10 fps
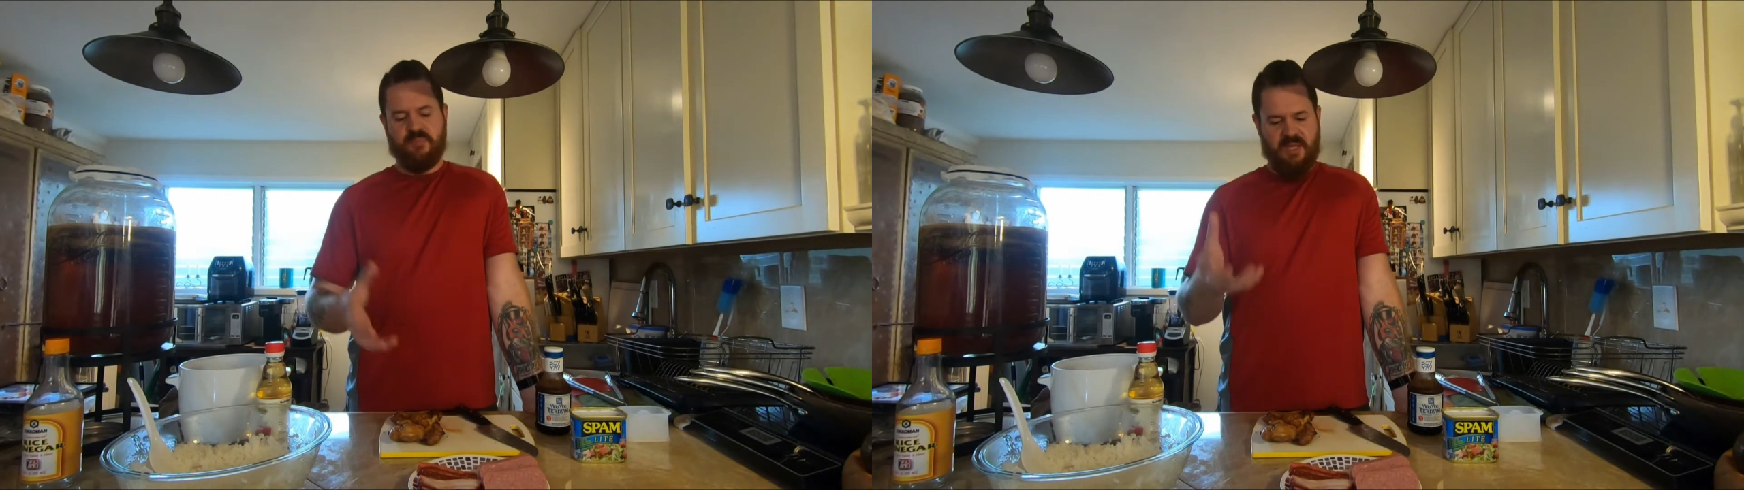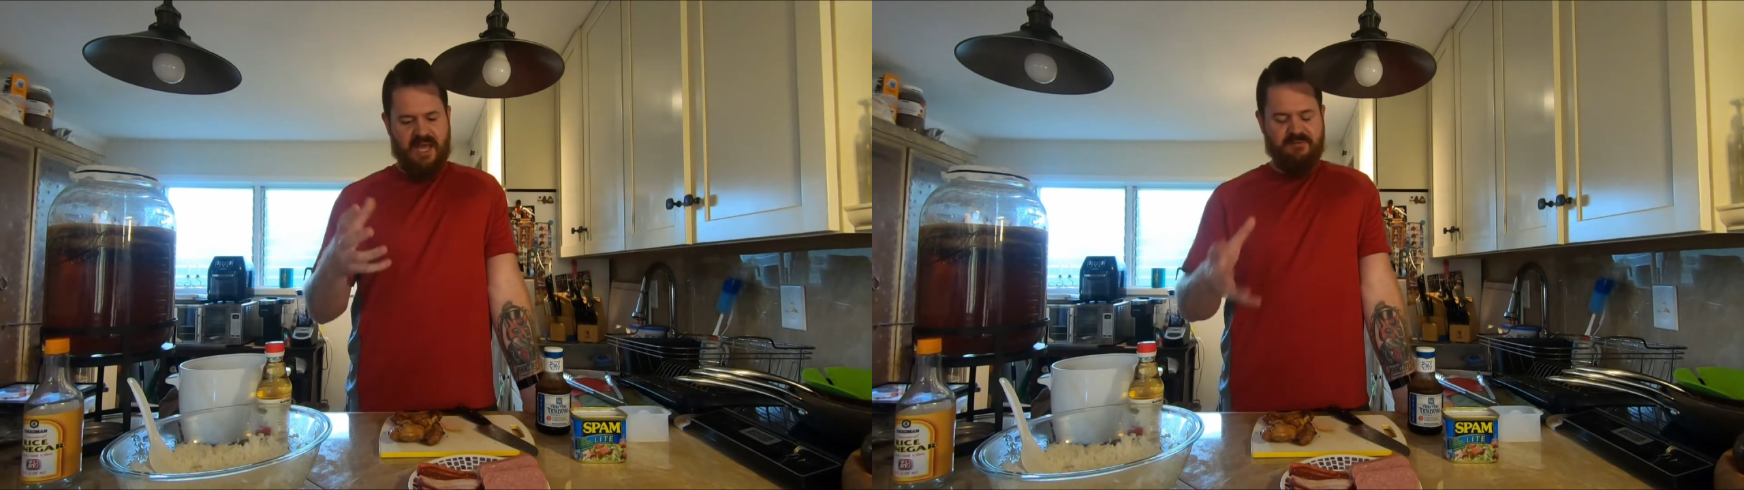
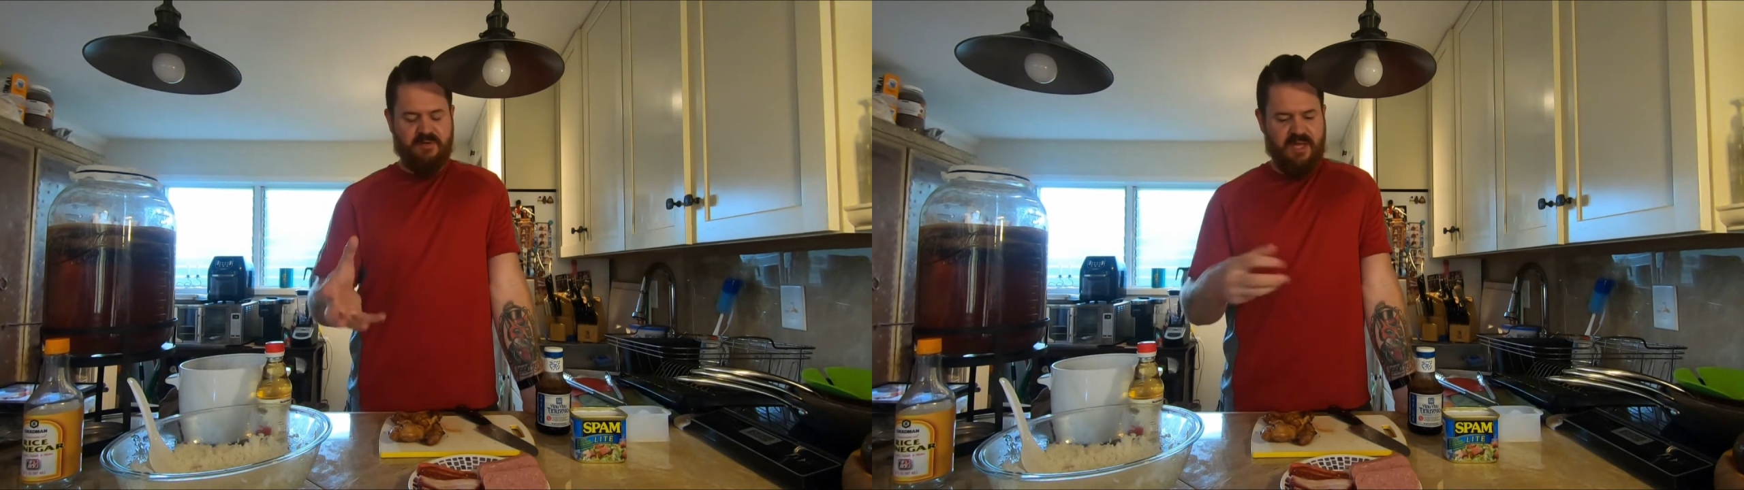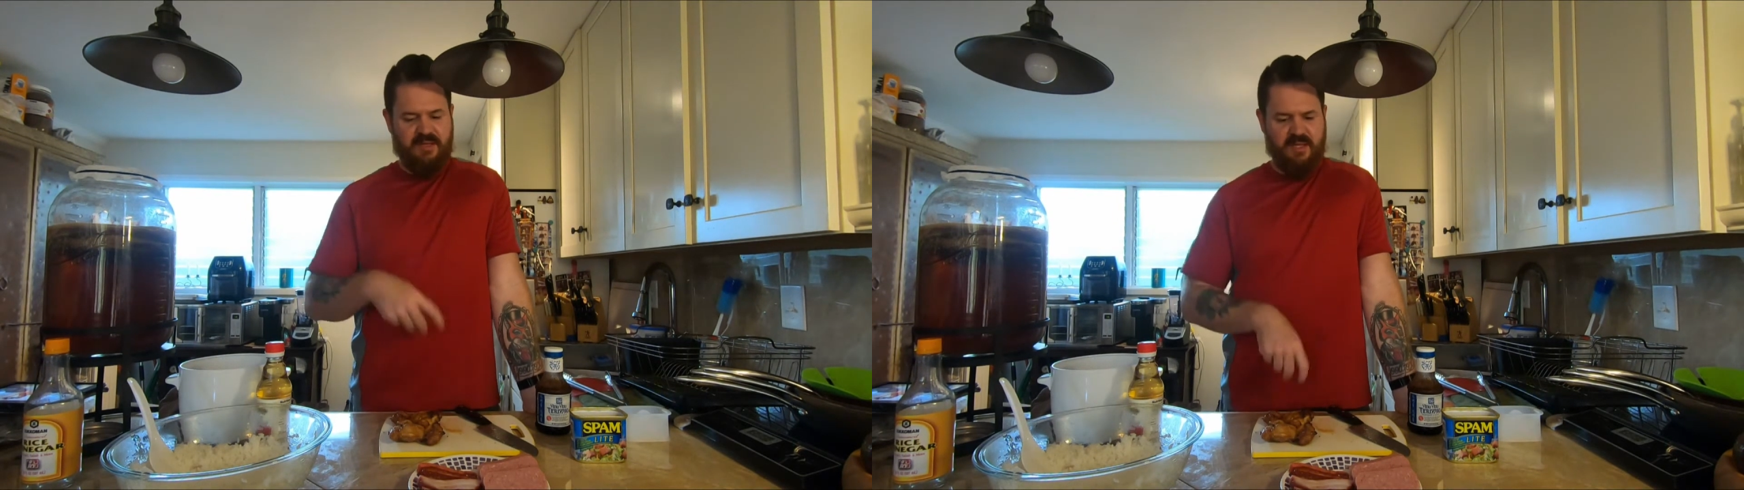After
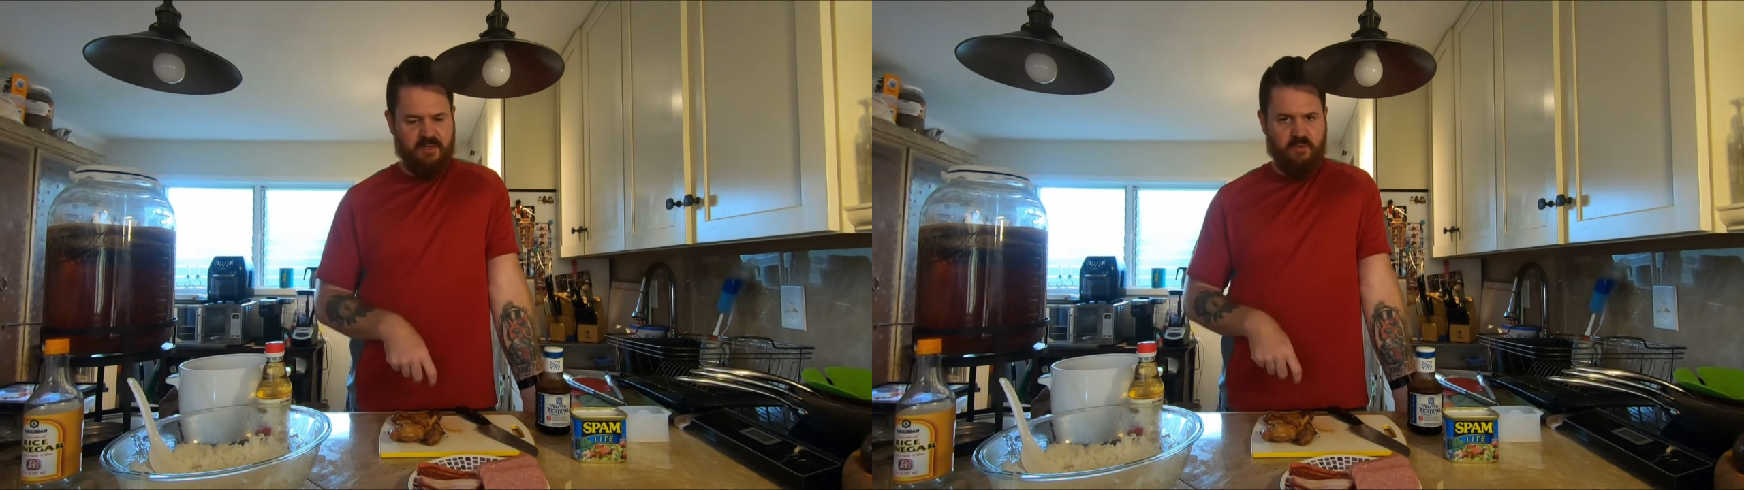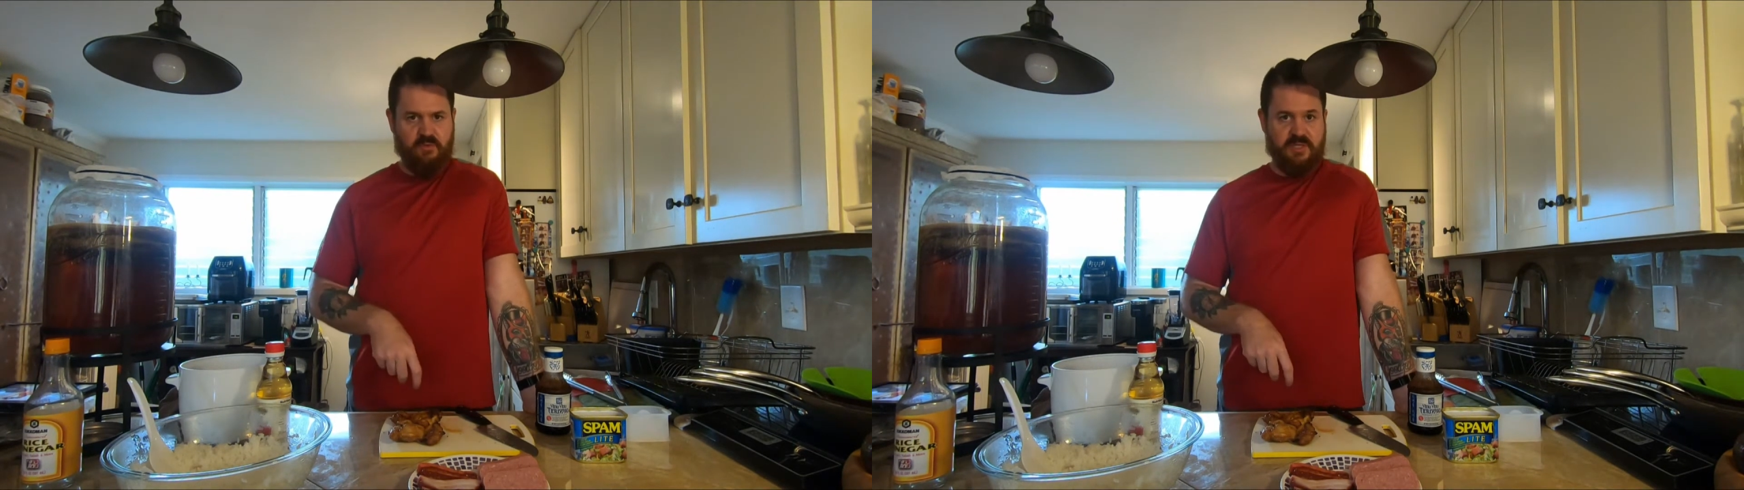that, let
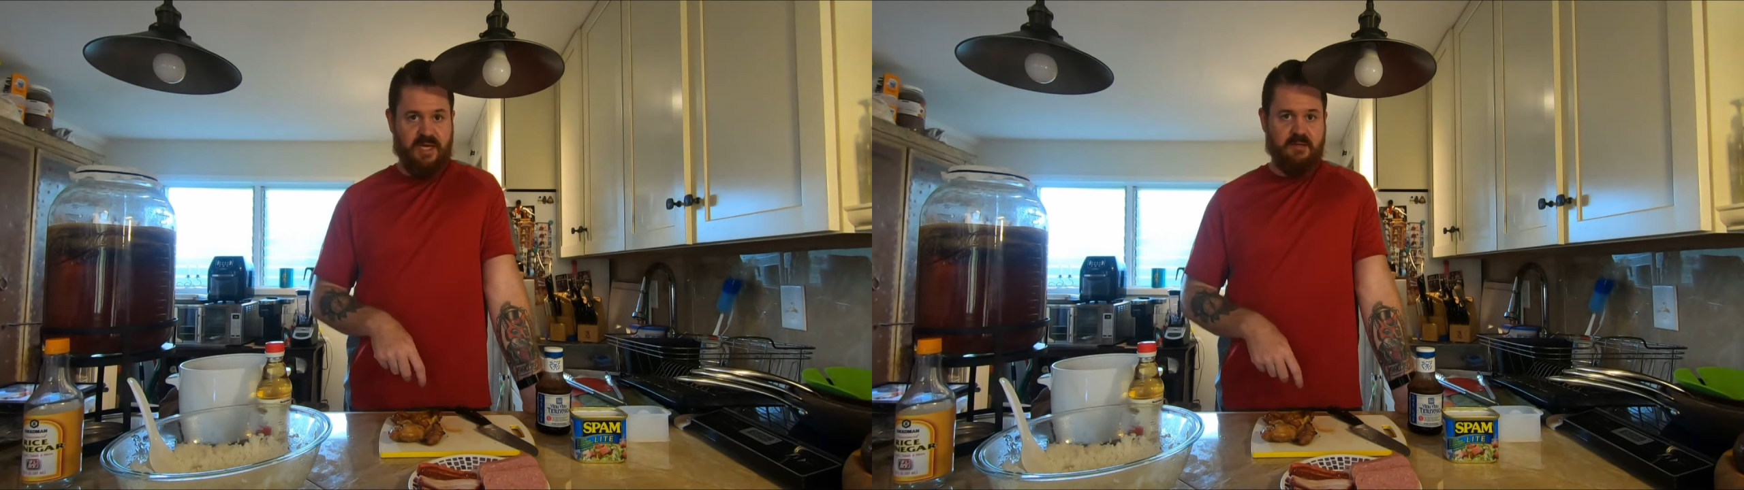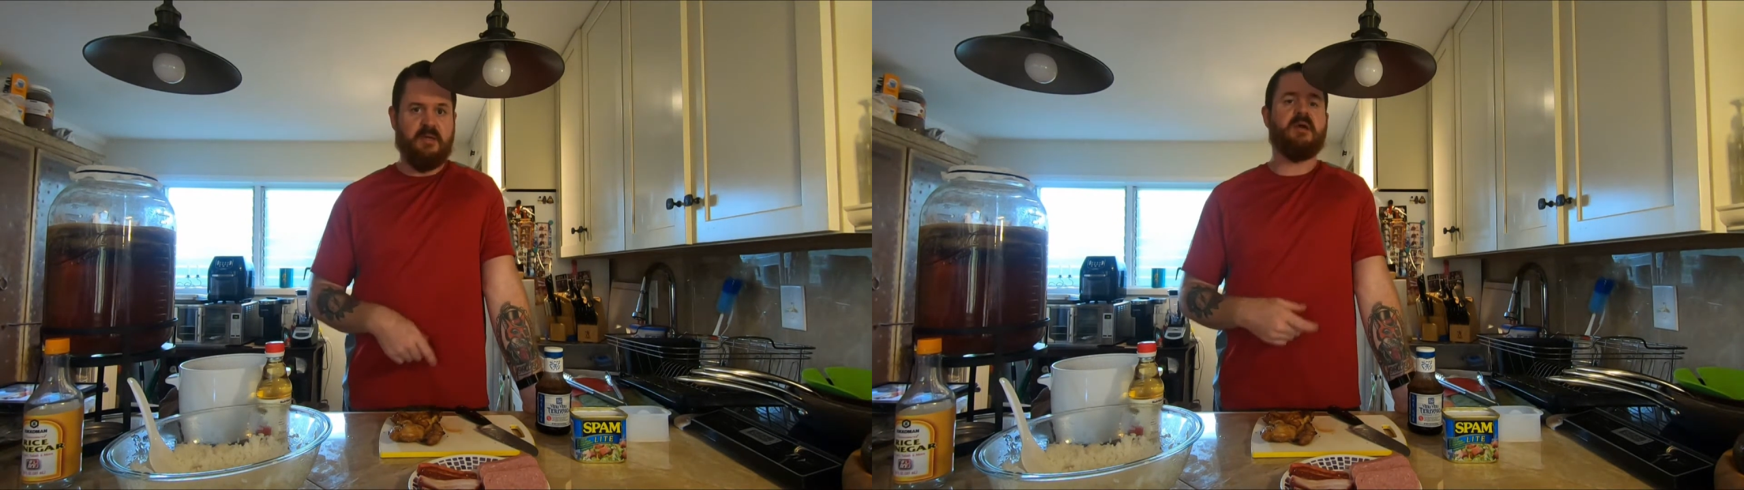it cool down,